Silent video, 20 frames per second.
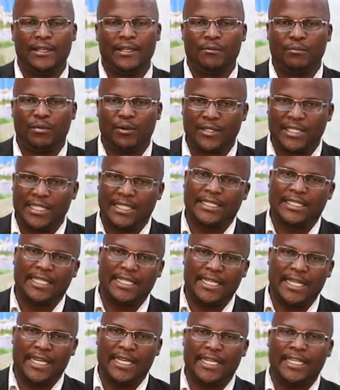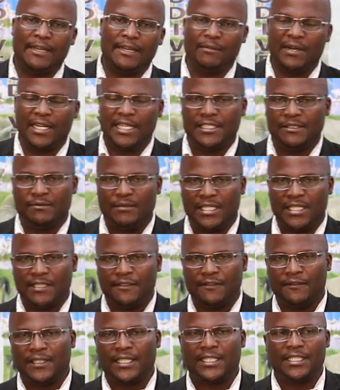protected area management
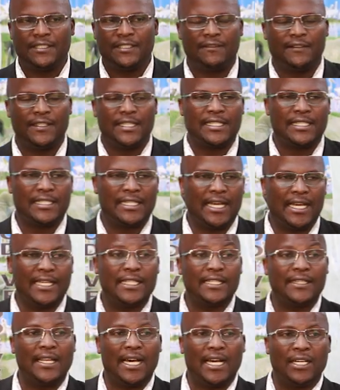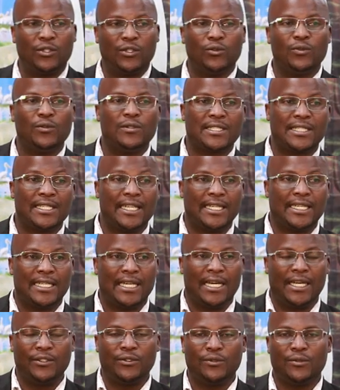effectiveness, and there are tools that
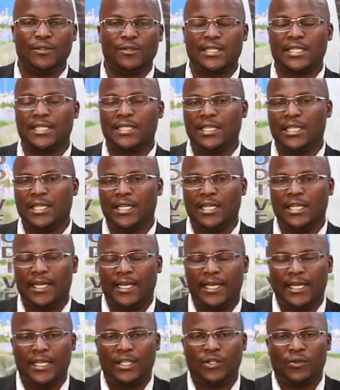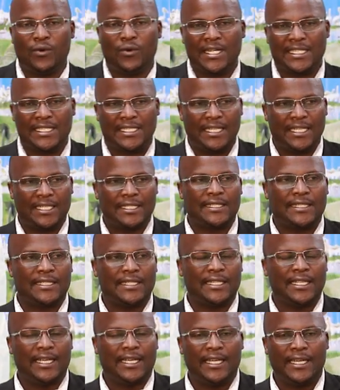are used to assess
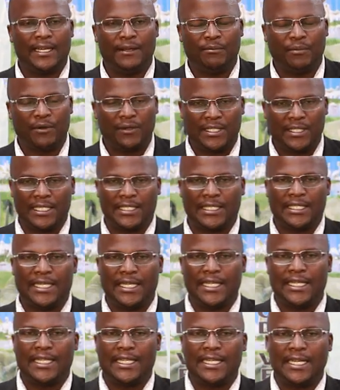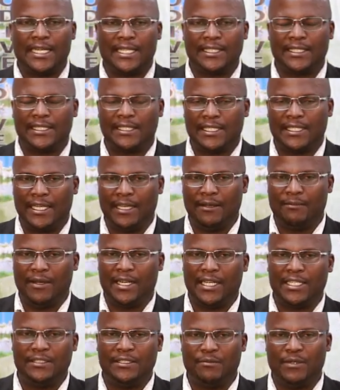protected areas
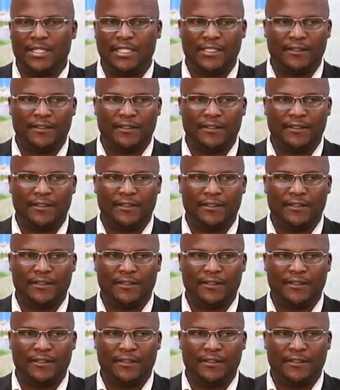management